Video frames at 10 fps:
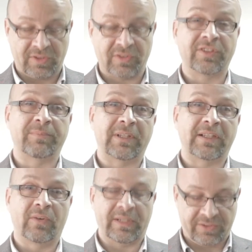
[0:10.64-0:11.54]
You're simply
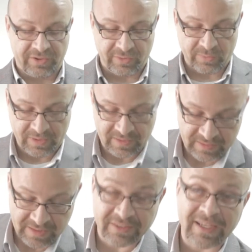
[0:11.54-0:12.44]
going to
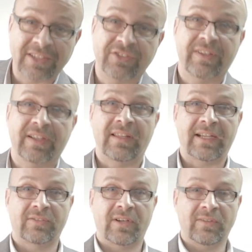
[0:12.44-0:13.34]
attach the
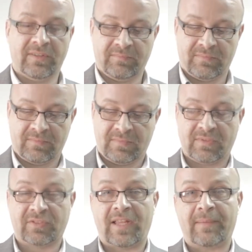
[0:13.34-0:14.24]
electrode,
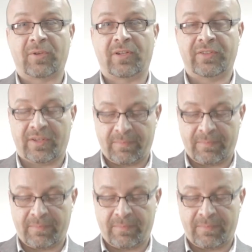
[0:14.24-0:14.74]
snaps onto the